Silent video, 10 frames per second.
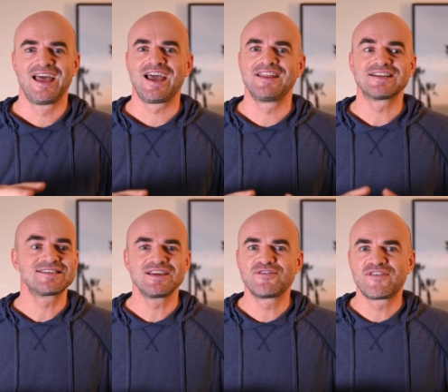and
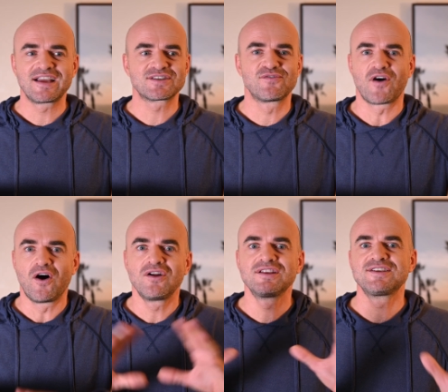that's the effect of
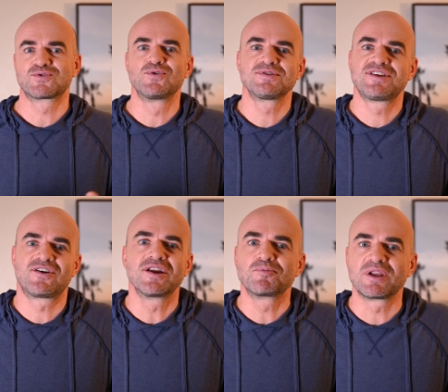all these rules that
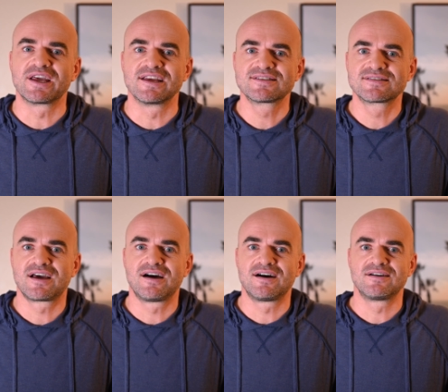are in place
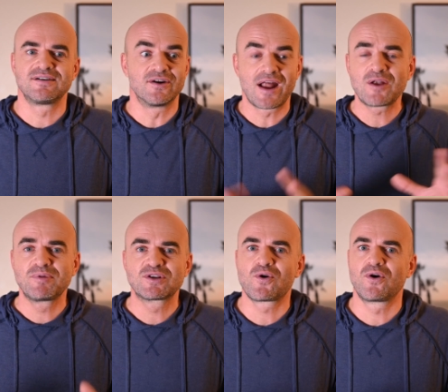around
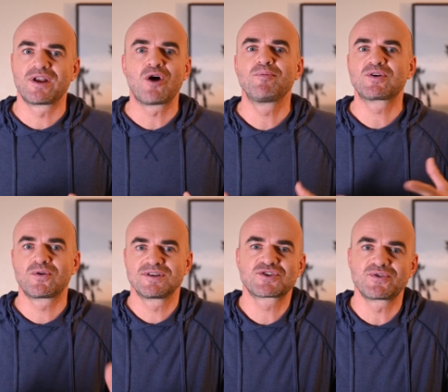Bitcoin, how
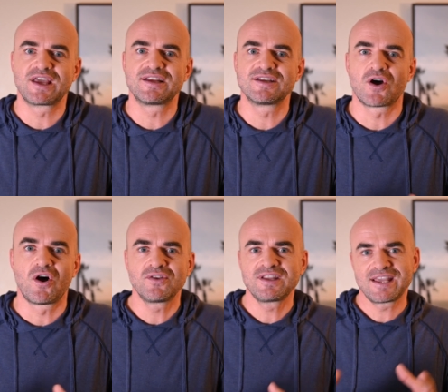Bitcoin is created,
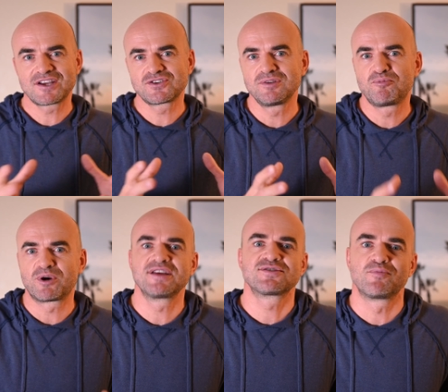on the actual
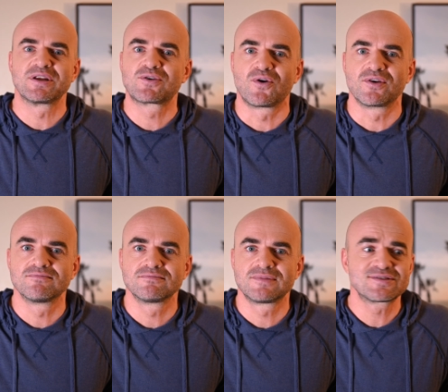price of
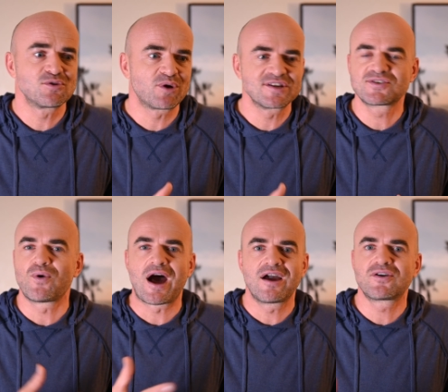Bitcoin. Does the price
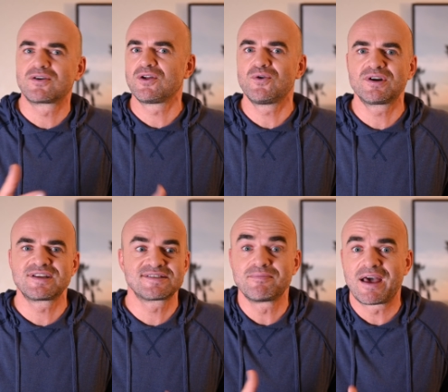go higher or lower?
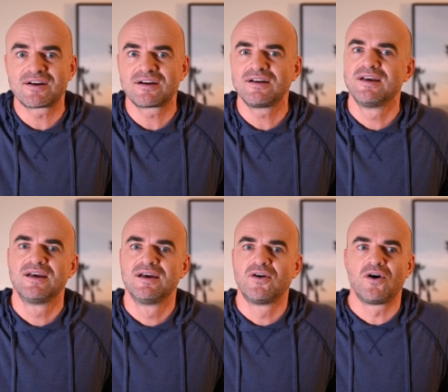Does it matter?
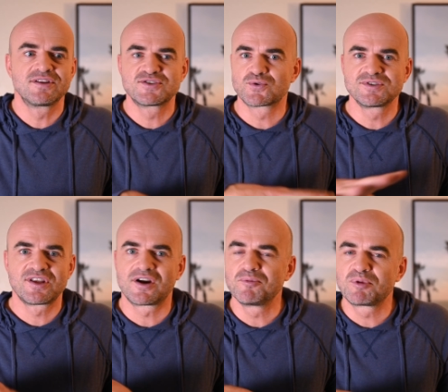All these rules
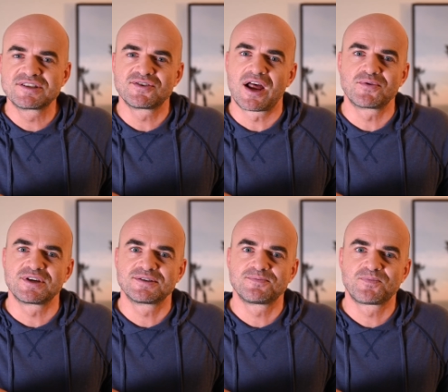that are in place around it.